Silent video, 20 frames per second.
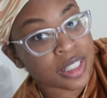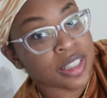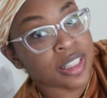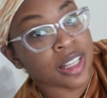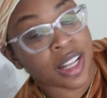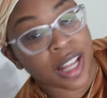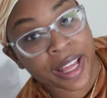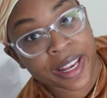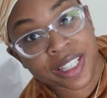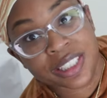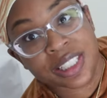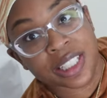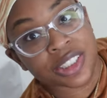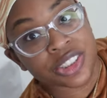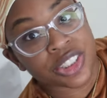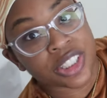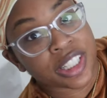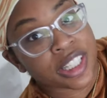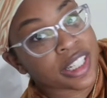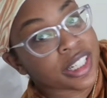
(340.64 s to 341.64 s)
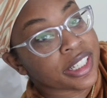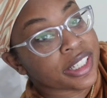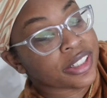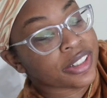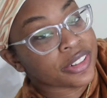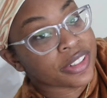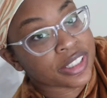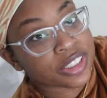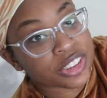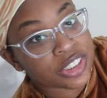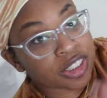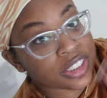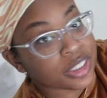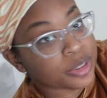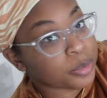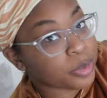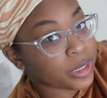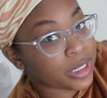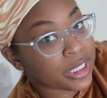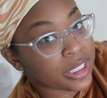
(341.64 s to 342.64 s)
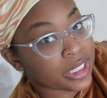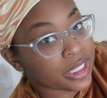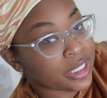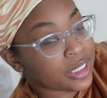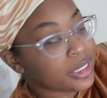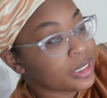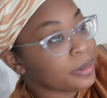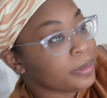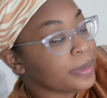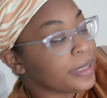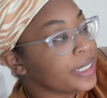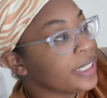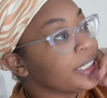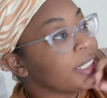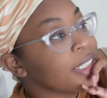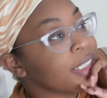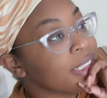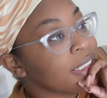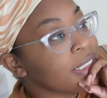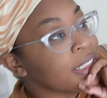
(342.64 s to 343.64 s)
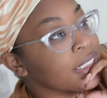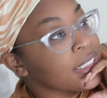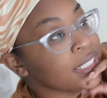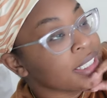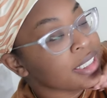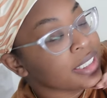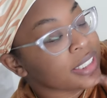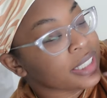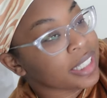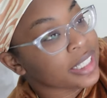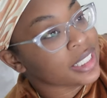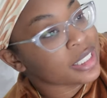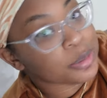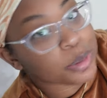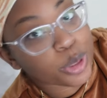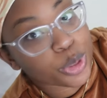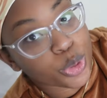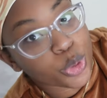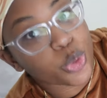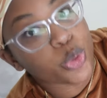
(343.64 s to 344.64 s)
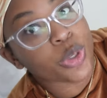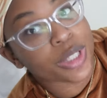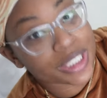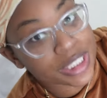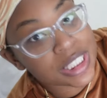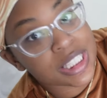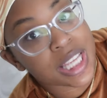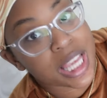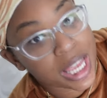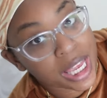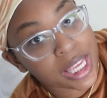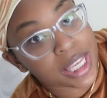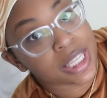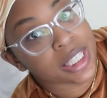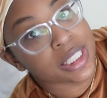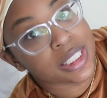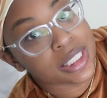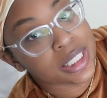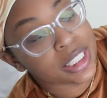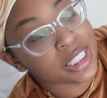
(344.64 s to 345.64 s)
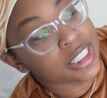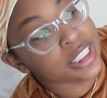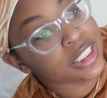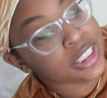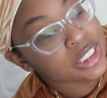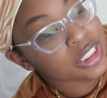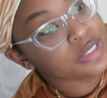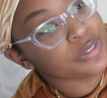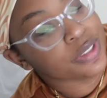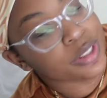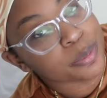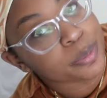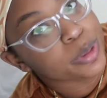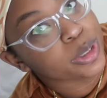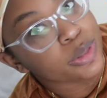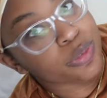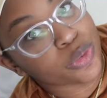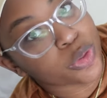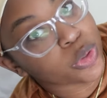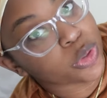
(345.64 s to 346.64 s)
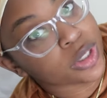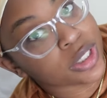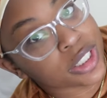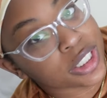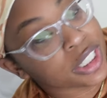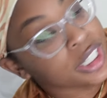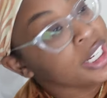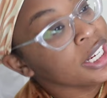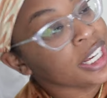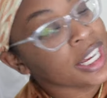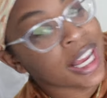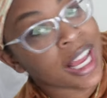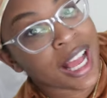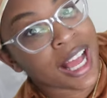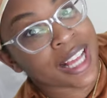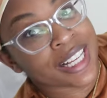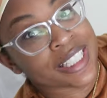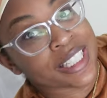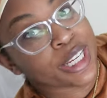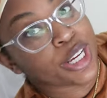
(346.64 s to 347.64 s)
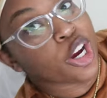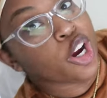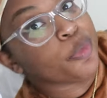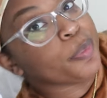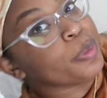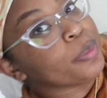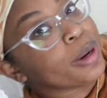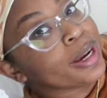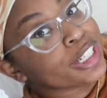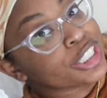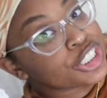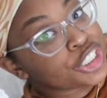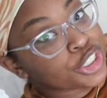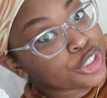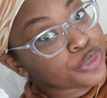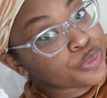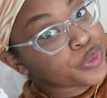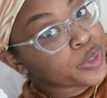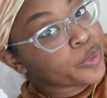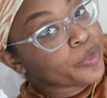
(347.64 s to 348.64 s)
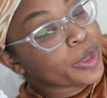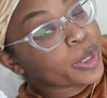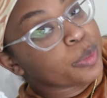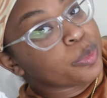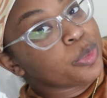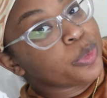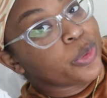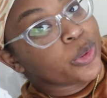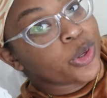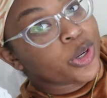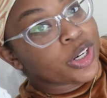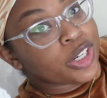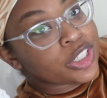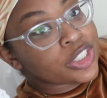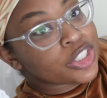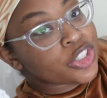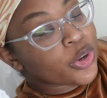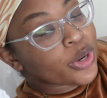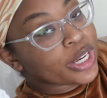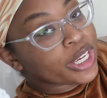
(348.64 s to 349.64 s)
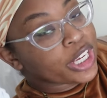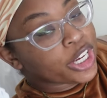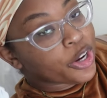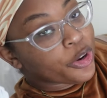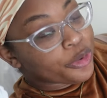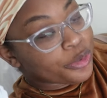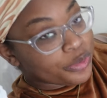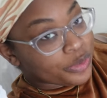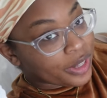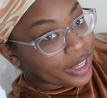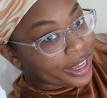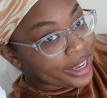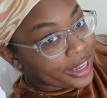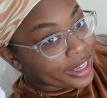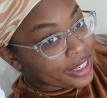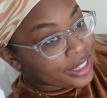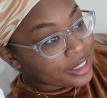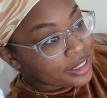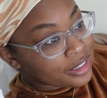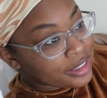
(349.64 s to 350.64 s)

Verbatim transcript: The light's actually get in here. actually look pretty good. But yeah, it's been a long day. And it's just going to be even longer. I did open my sugar-free Red Bull so it could go flat.